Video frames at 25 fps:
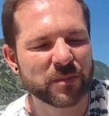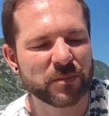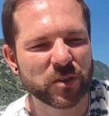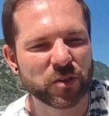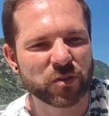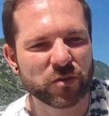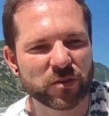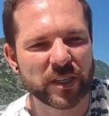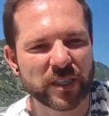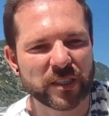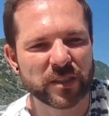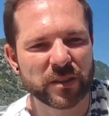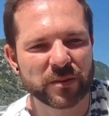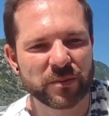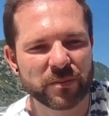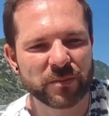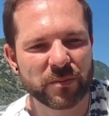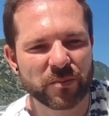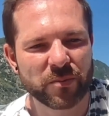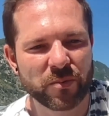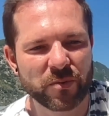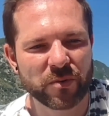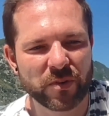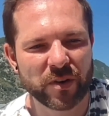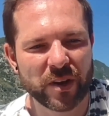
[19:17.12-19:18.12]
the Madrid
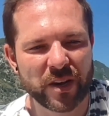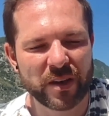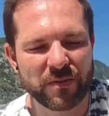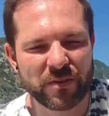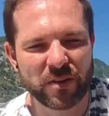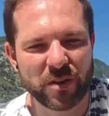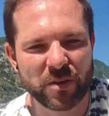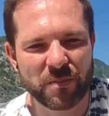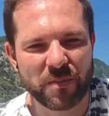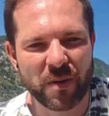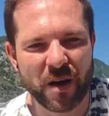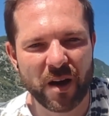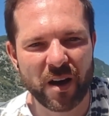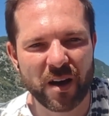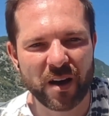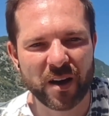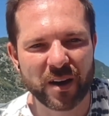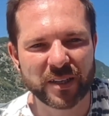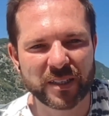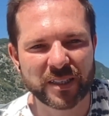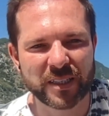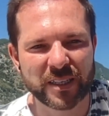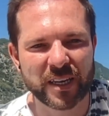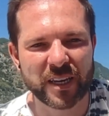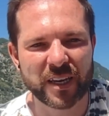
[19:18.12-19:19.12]
preview
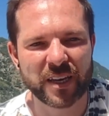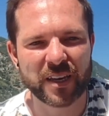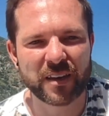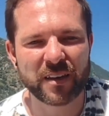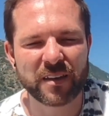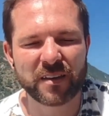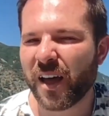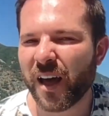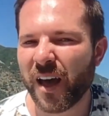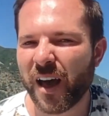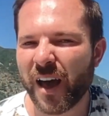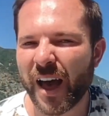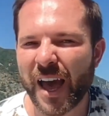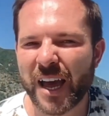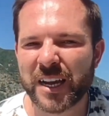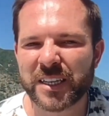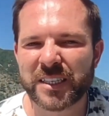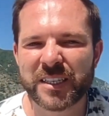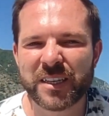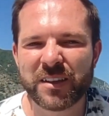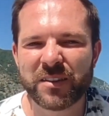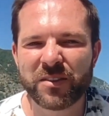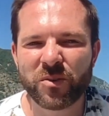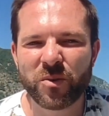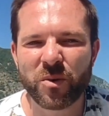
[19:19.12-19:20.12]
party, I
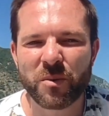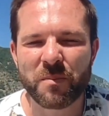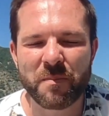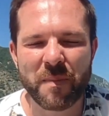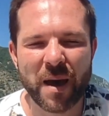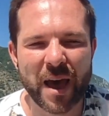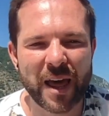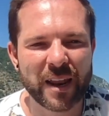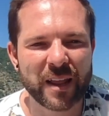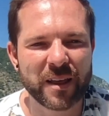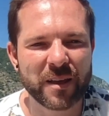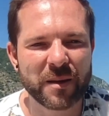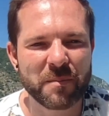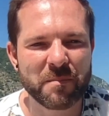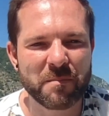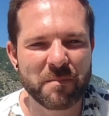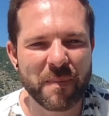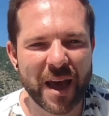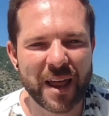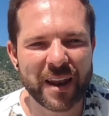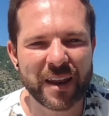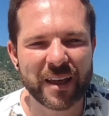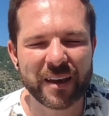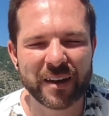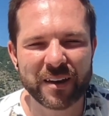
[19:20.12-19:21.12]
actually thought
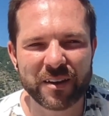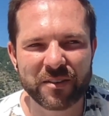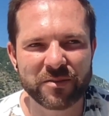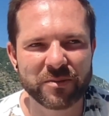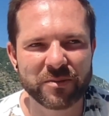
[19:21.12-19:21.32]
Malik